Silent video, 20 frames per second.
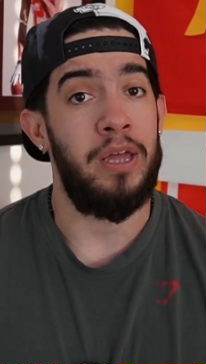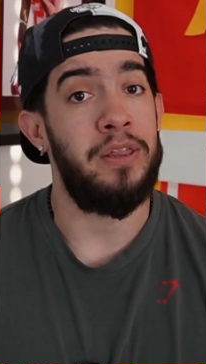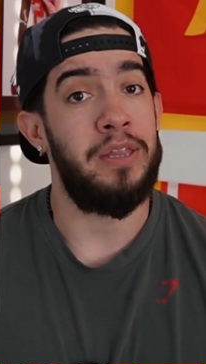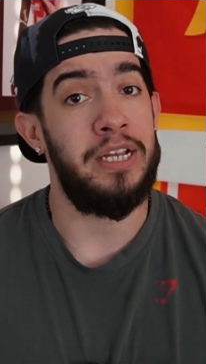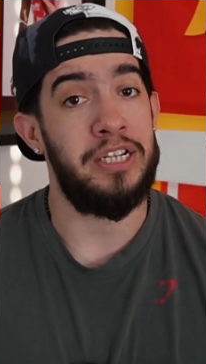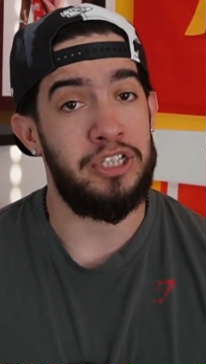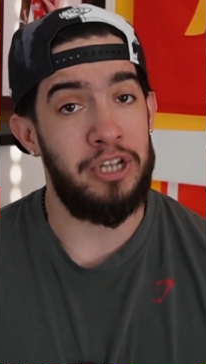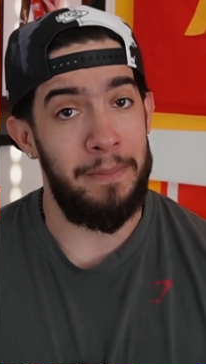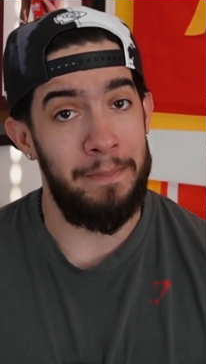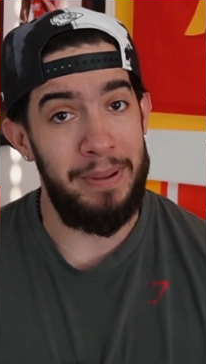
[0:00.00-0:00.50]

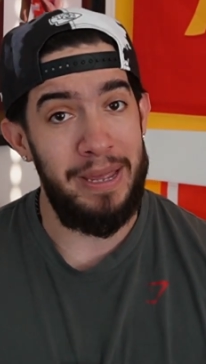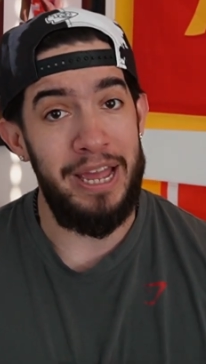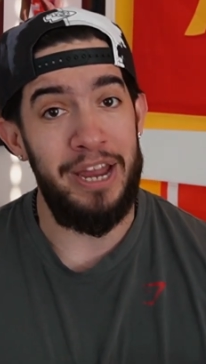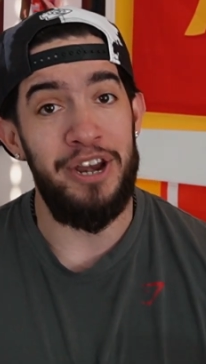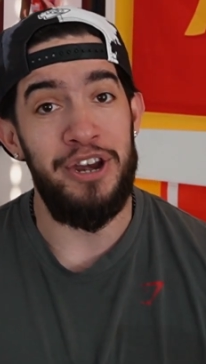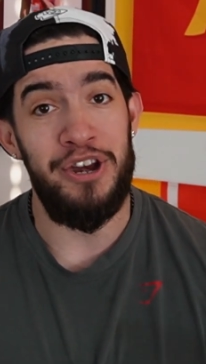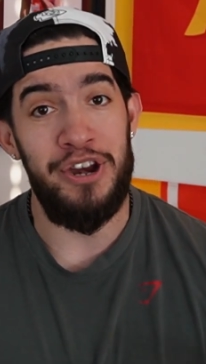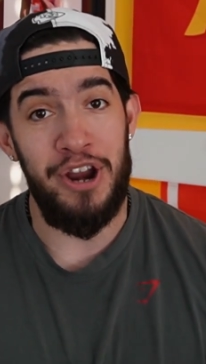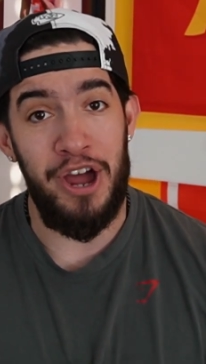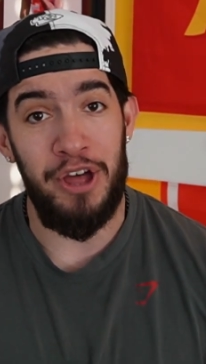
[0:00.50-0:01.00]
this can be
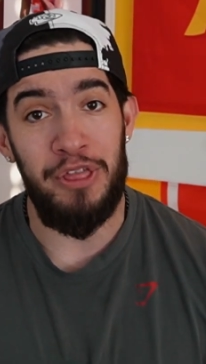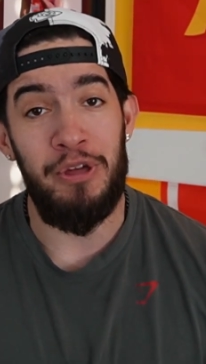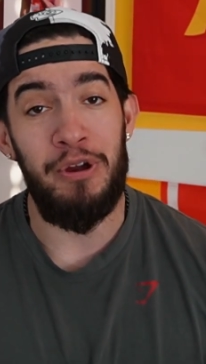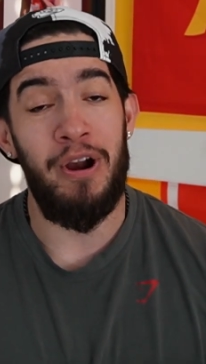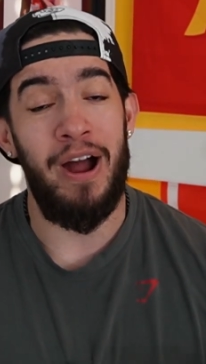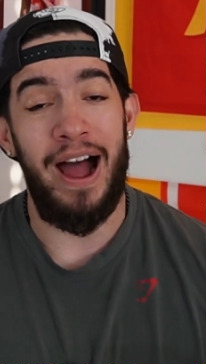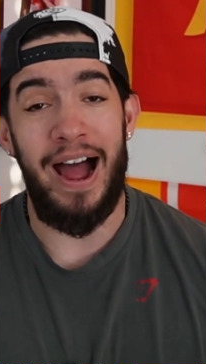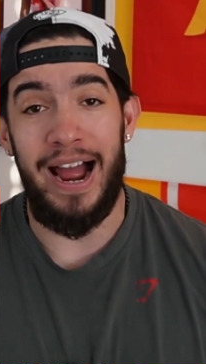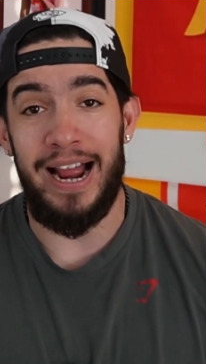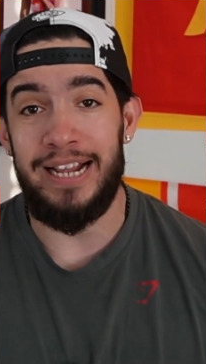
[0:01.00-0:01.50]
another
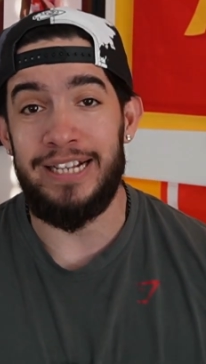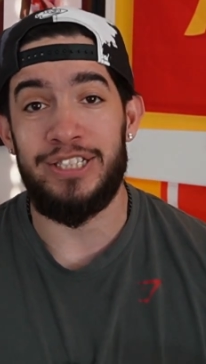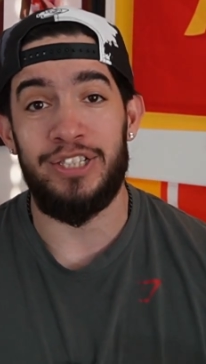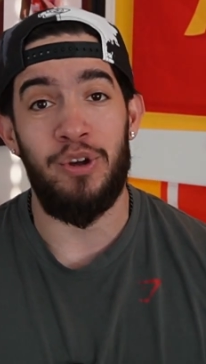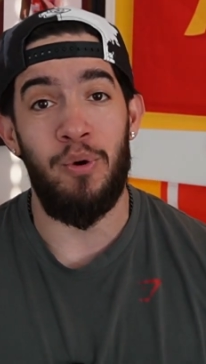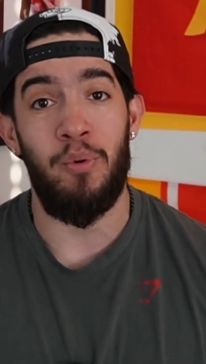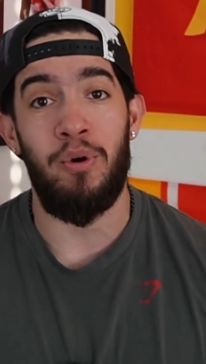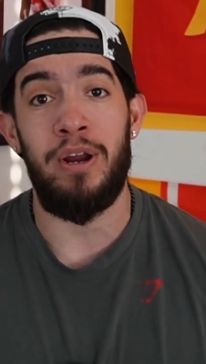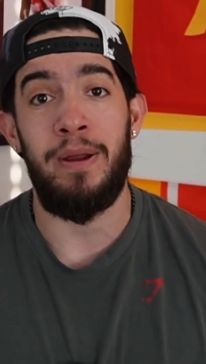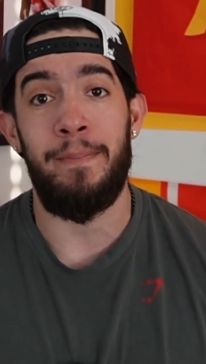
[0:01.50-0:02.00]

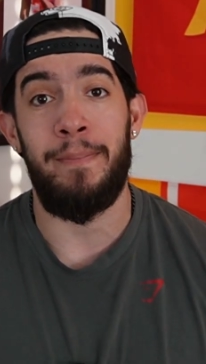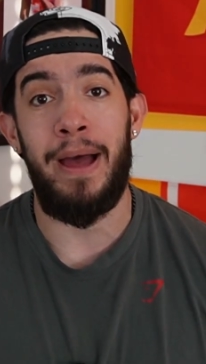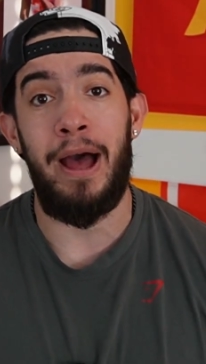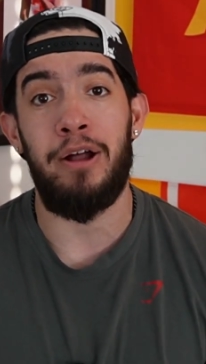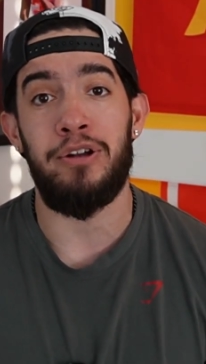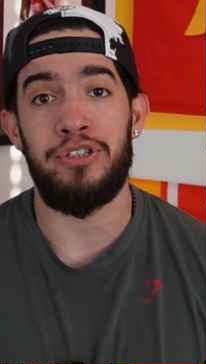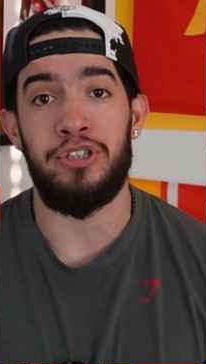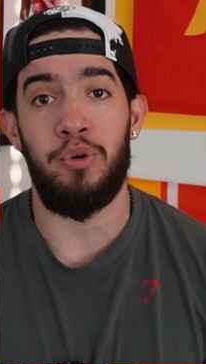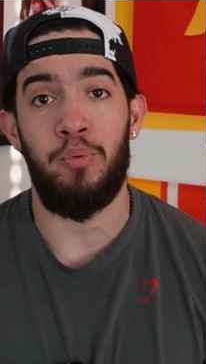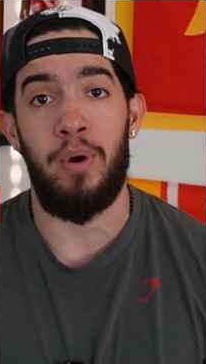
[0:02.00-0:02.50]
high-scoring
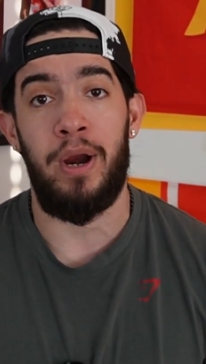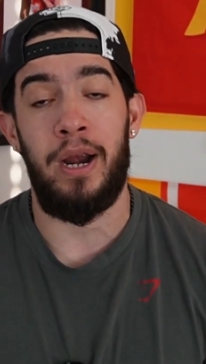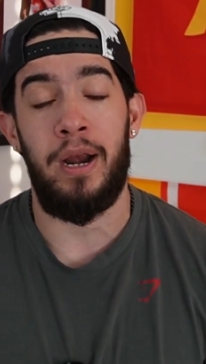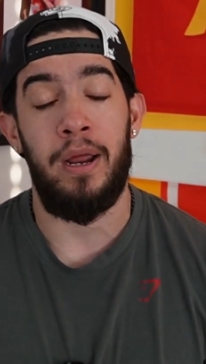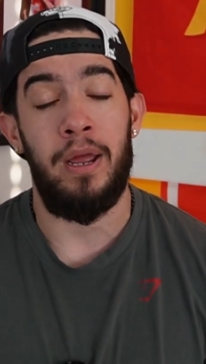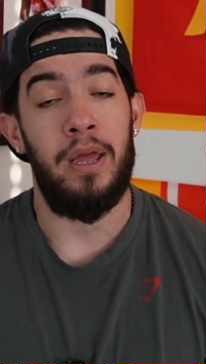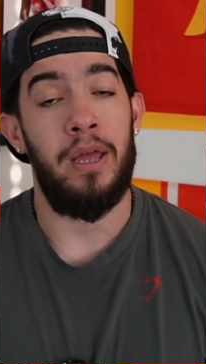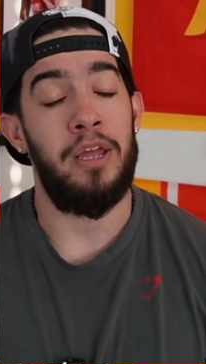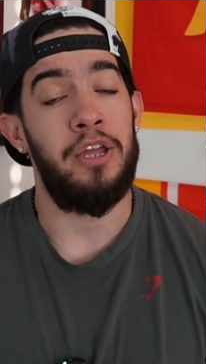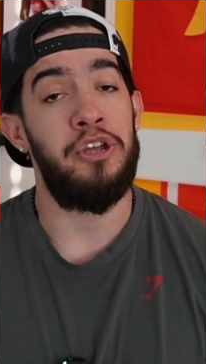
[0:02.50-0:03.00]
bout to
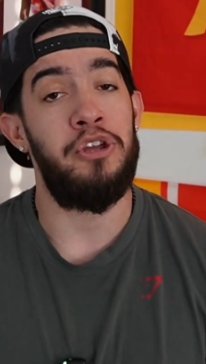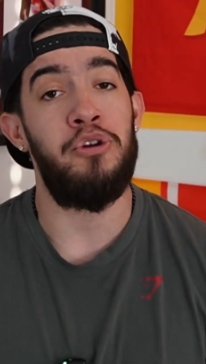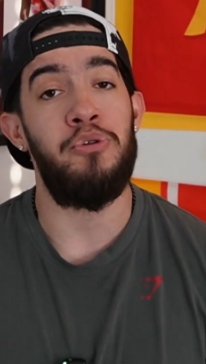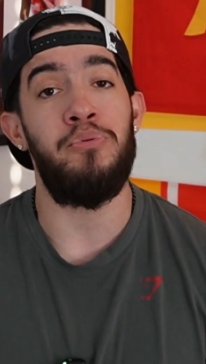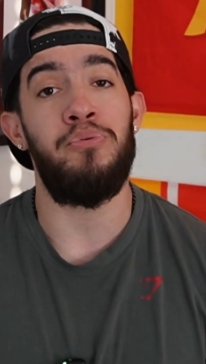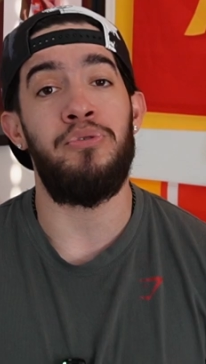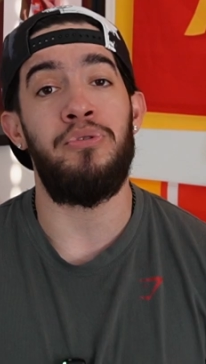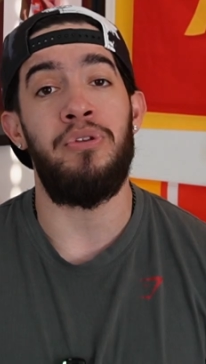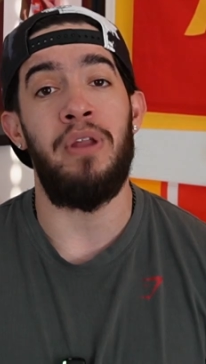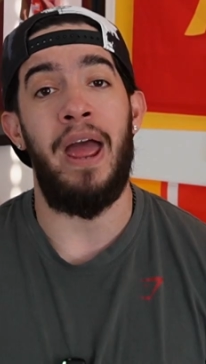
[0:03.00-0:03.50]
where
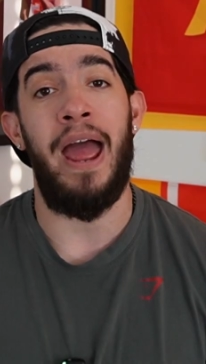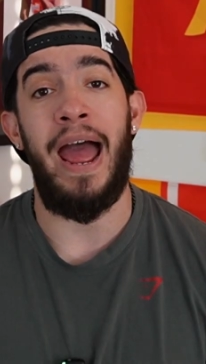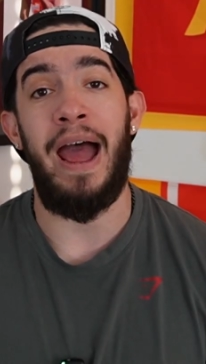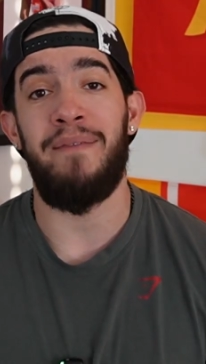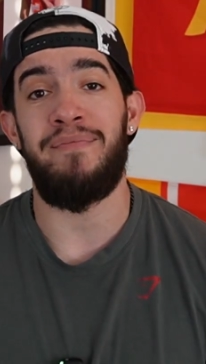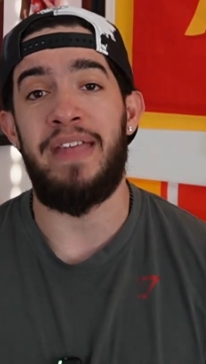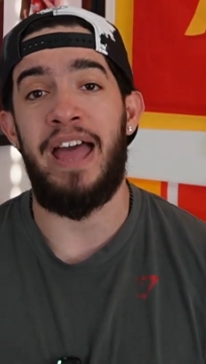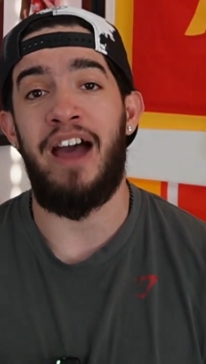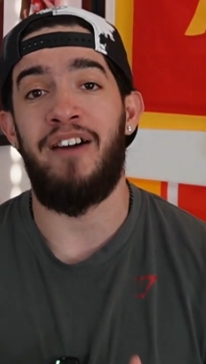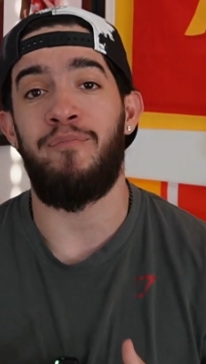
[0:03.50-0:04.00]
you
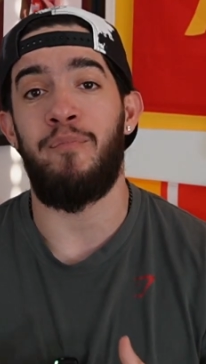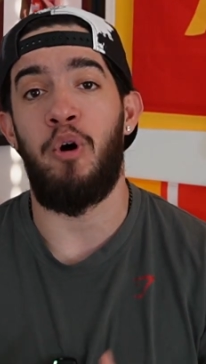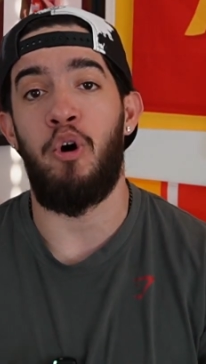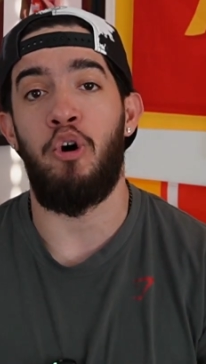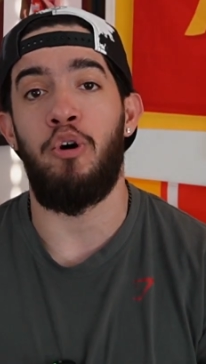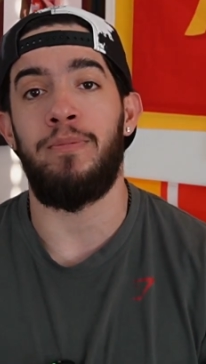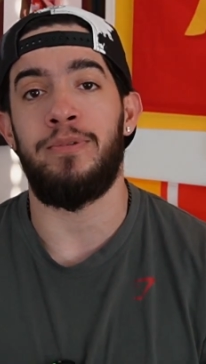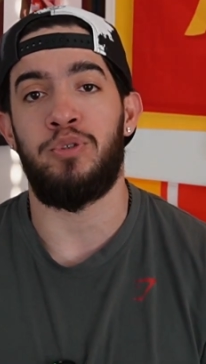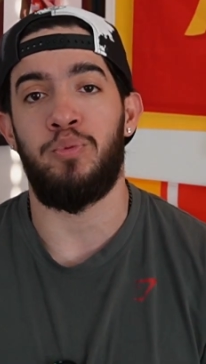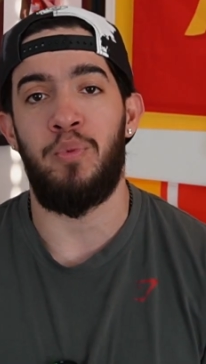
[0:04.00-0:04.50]
have to have
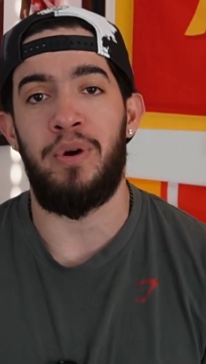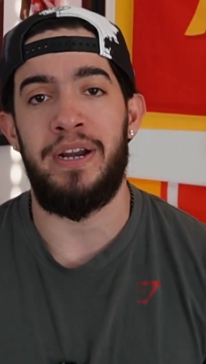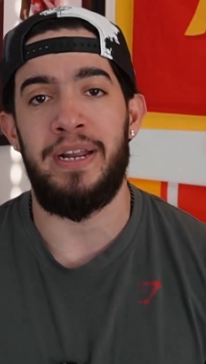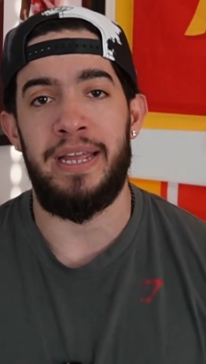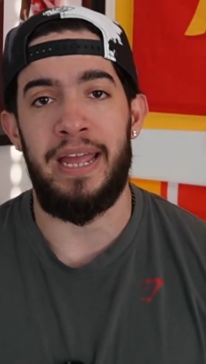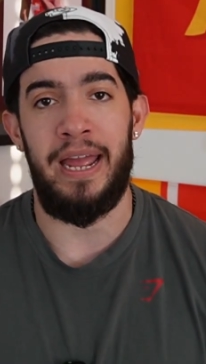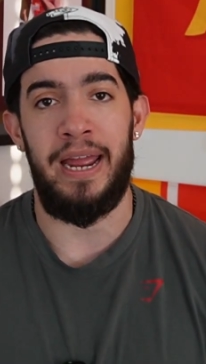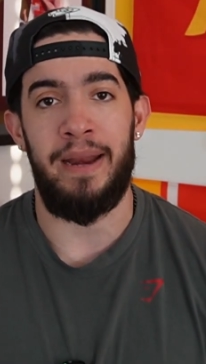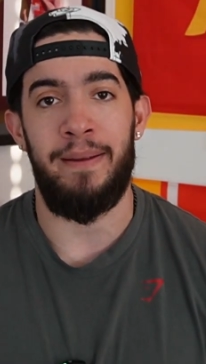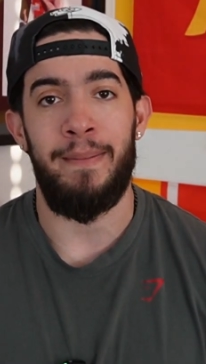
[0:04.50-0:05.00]
Mahomes win a
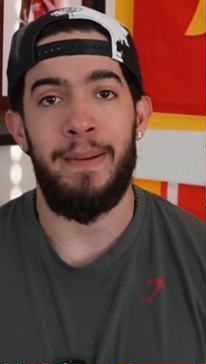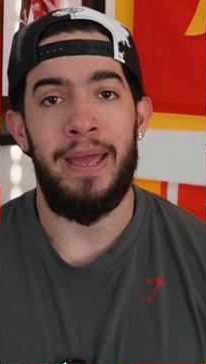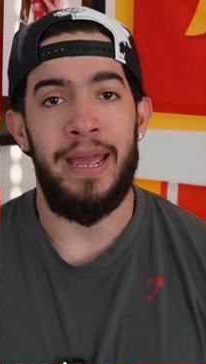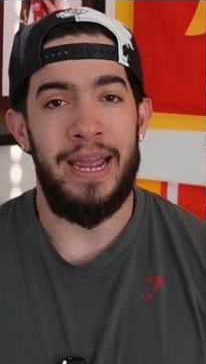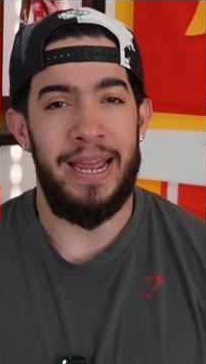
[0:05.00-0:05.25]
game,